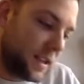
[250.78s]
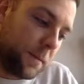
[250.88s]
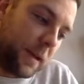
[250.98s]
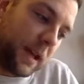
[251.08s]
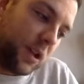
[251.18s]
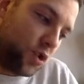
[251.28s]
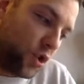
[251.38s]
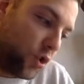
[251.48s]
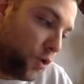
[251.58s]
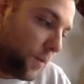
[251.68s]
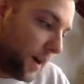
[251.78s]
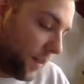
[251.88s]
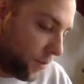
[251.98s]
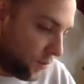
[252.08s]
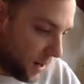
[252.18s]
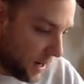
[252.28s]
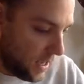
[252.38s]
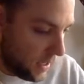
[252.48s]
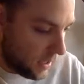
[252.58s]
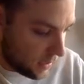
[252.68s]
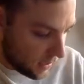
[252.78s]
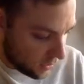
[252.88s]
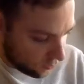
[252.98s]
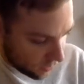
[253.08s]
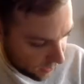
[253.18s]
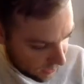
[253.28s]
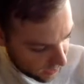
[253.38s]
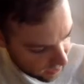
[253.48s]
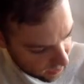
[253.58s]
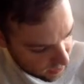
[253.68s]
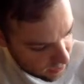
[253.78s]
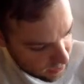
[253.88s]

to be 2 by 3. So let's write it here.